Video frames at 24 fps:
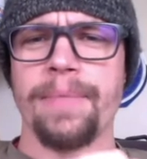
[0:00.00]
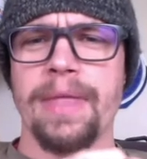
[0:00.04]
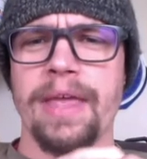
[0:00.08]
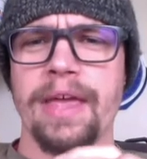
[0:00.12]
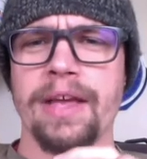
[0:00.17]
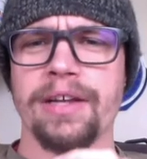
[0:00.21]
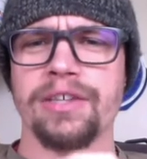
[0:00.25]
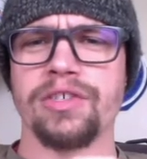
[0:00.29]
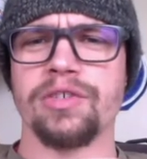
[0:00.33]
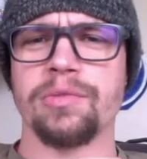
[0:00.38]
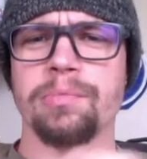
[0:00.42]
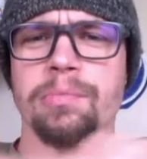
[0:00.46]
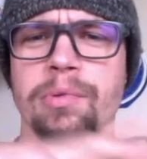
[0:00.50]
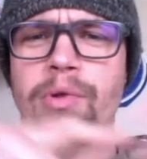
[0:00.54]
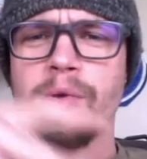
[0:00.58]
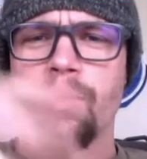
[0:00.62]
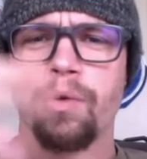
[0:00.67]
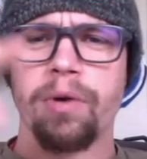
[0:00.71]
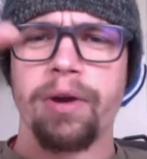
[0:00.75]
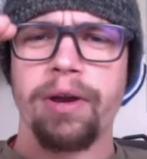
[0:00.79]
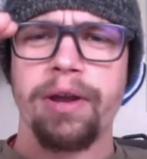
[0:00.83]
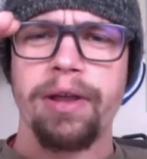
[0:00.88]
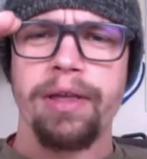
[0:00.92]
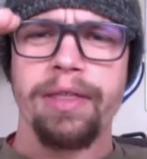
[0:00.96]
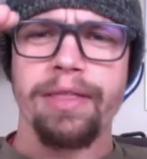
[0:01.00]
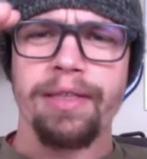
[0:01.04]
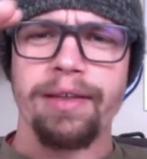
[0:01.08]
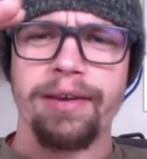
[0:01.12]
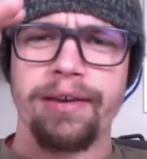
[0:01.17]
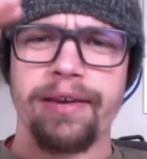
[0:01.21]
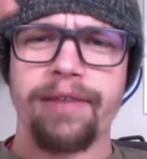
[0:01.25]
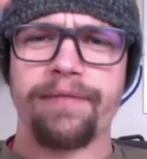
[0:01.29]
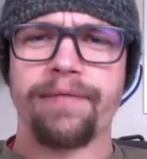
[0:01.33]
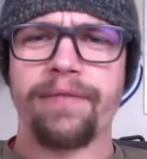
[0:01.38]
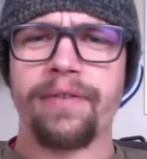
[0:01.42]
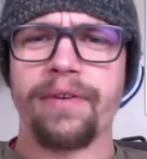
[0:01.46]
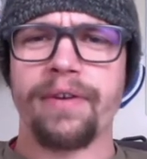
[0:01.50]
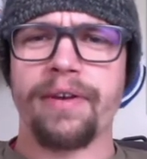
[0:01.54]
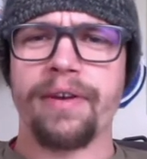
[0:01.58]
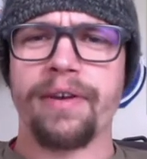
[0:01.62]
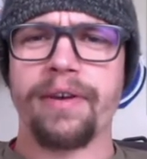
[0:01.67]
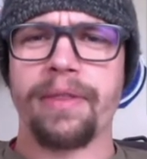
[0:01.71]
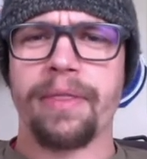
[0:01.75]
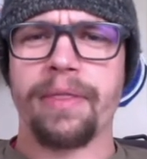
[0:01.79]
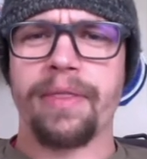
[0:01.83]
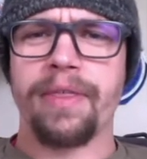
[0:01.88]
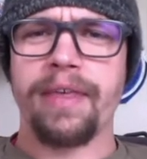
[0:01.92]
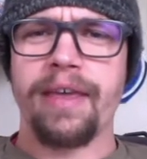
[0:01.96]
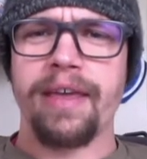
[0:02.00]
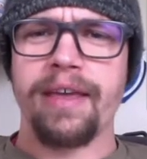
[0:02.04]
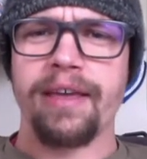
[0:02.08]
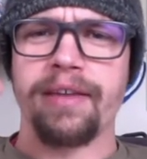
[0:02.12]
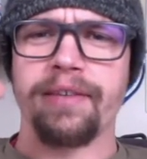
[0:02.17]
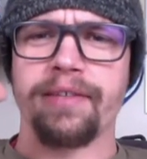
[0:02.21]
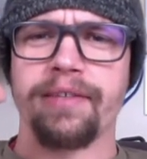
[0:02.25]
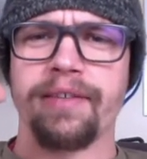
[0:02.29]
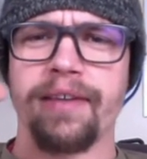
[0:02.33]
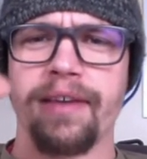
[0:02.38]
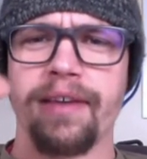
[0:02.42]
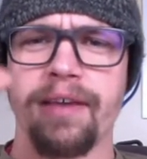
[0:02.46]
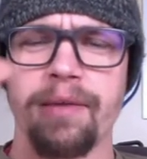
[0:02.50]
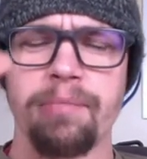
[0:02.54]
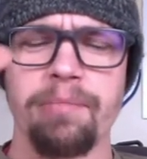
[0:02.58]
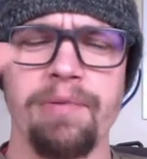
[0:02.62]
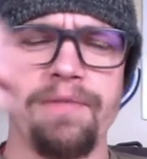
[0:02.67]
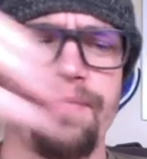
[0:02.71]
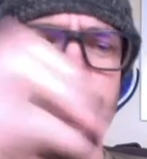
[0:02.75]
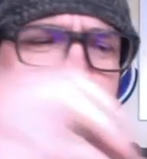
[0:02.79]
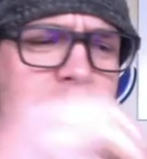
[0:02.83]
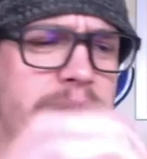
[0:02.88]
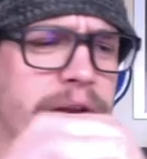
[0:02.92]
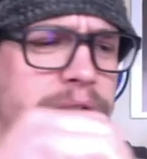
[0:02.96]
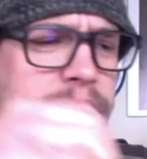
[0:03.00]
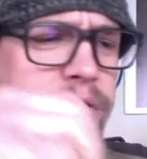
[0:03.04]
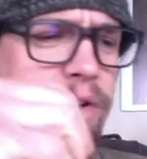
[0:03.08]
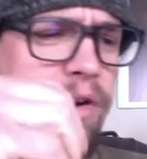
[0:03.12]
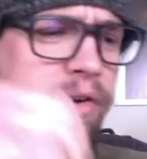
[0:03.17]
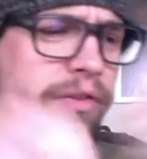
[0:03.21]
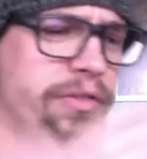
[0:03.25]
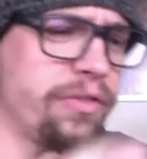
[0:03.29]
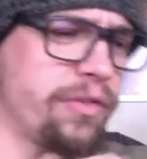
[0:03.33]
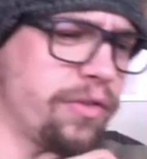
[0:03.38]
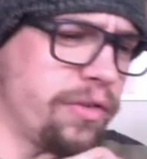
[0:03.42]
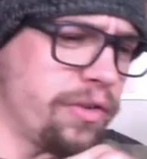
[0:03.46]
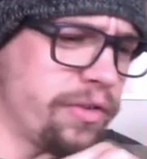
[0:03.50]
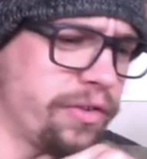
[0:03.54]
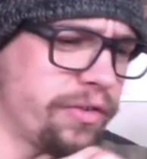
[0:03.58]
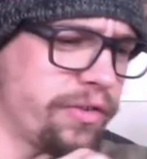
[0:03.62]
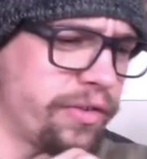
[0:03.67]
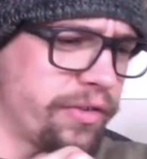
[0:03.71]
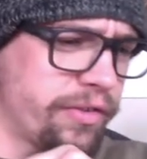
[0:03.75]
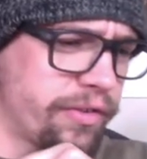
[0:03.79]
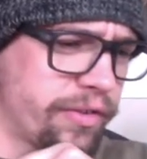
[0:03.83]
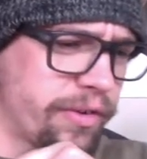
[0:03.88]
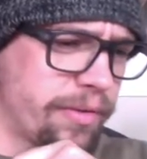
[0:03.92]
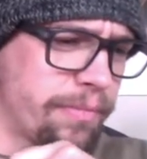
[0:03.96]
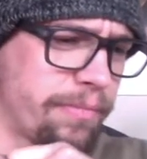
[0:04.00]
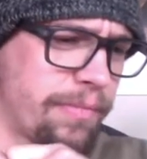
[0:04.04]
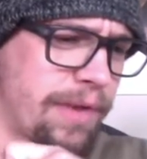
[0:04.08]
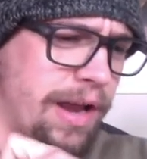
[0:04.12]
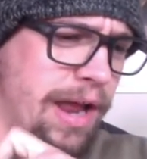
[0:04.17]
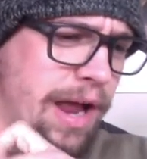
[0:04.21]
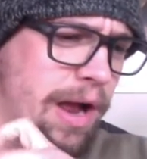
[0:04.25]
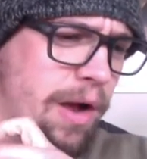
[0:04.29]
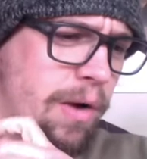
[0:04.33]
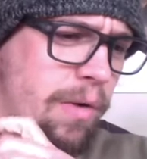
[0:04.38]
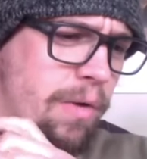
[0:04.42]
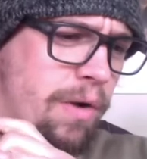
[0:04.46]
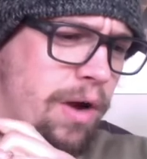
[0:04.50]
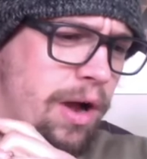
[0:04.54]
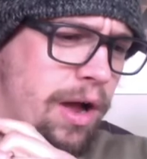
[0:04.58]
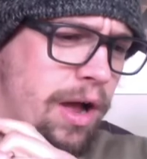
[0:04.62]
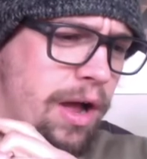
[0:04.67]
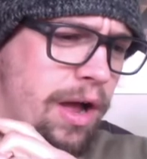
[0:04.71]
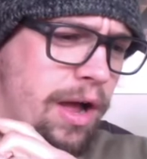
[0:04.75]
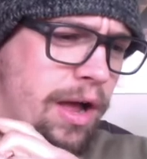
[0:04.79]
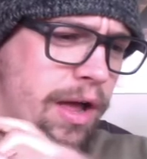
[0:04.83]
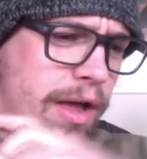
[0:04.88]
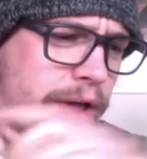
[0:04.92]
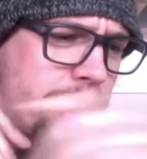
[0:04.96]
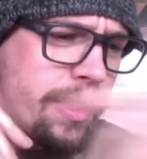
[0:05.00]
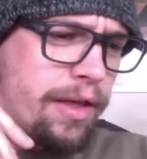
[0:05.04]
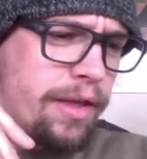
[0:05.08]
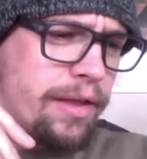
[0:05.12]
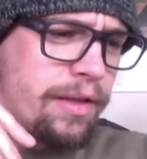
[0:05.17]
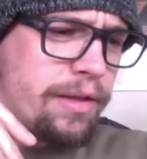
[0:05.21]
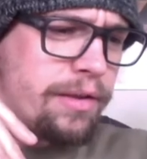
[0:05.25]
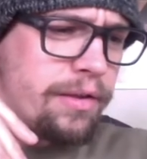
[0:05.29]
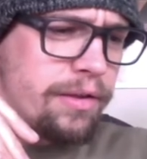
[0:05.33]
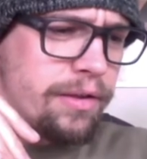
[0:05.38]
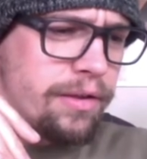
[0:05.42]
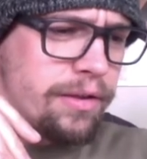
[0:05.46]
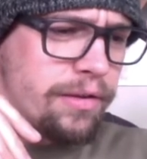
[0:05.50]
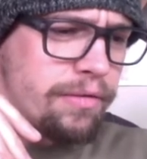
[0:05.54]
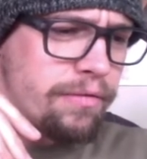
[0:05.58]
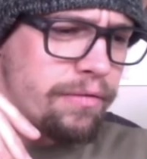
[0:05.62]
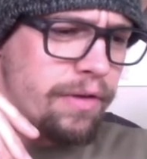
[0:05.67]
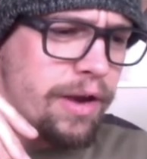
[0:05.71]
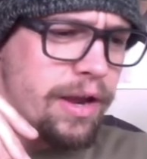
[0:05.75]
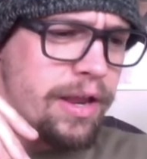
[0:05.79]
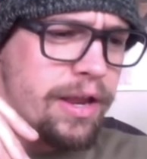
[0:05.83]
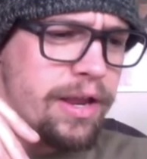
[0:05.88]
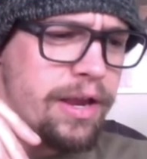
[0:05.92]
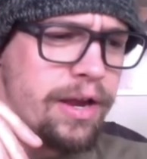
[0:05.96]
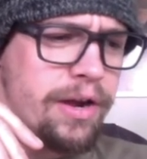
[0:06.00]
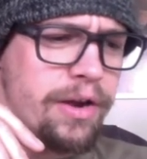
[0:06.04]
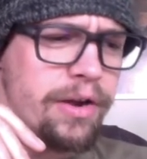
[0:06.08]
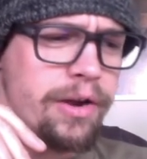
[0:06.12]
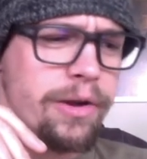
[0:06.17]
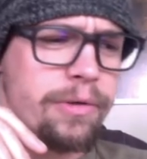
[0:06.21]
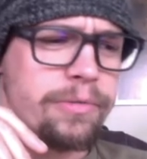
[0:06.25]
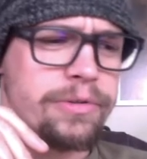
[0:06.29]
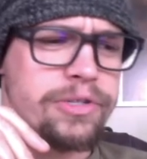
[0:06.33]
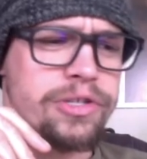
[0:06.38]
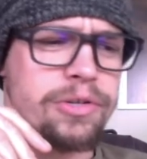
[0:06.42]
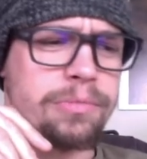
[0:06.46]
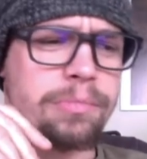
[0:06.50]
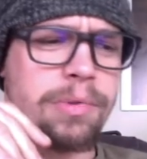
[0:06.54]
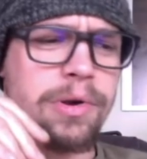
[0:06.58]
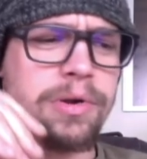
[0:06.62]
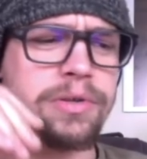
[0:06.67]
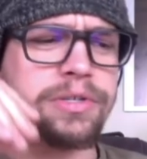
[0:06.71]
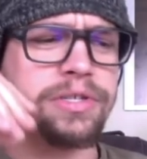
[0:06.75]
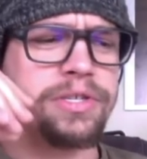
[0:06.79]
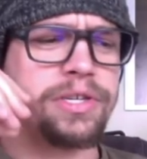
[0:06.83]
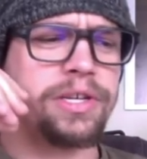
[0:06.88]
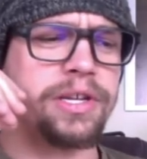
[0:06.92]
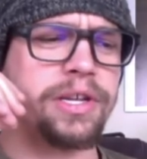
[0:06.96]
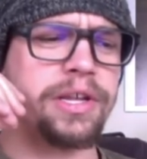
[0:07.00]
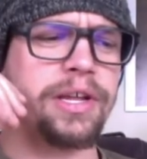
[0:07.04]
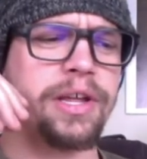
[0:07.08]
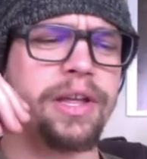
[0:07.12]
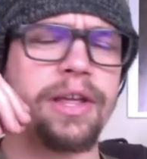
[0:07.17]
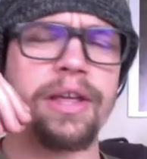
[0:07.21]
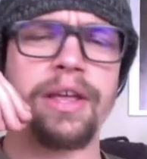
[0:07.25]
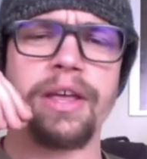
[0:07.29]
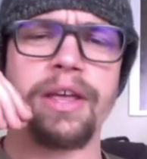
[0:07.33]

exploring the different things that can be found in our solar system. Now, right here, you were supposed to